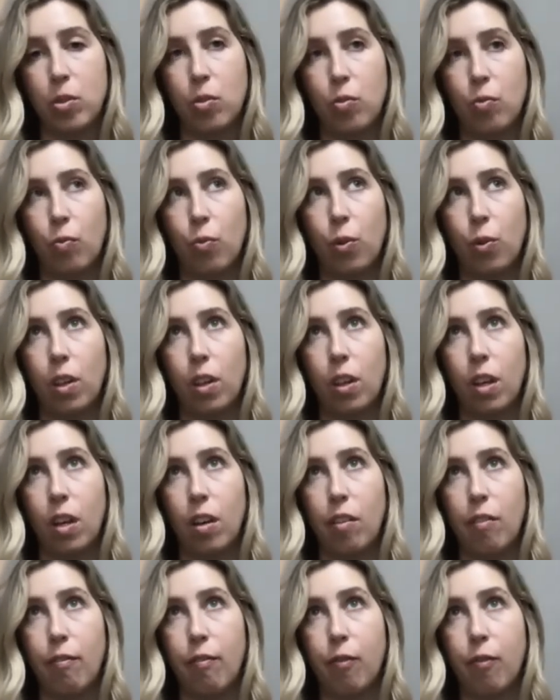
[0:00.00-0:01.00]
really
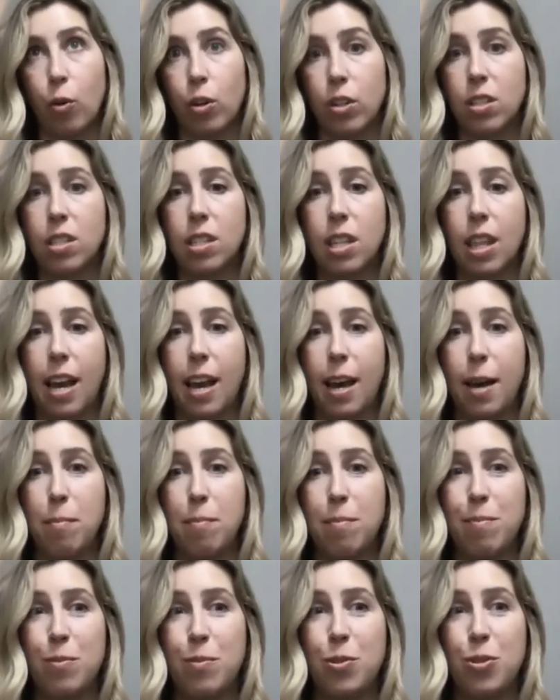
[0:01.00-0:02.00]
forced
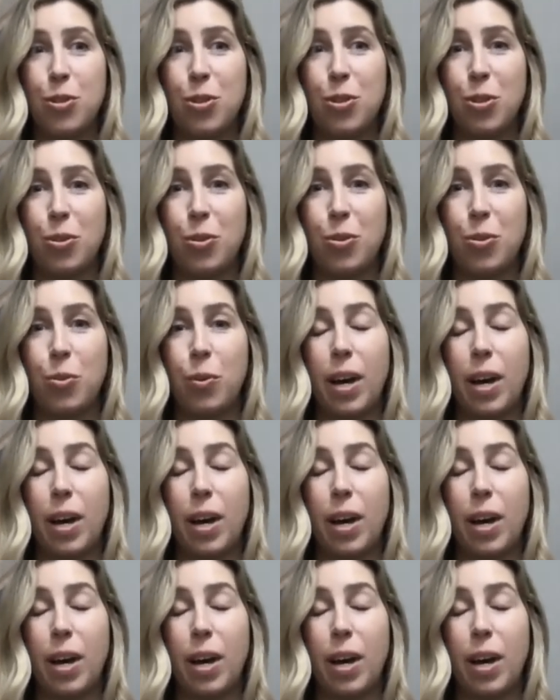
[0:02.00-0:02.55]
them to,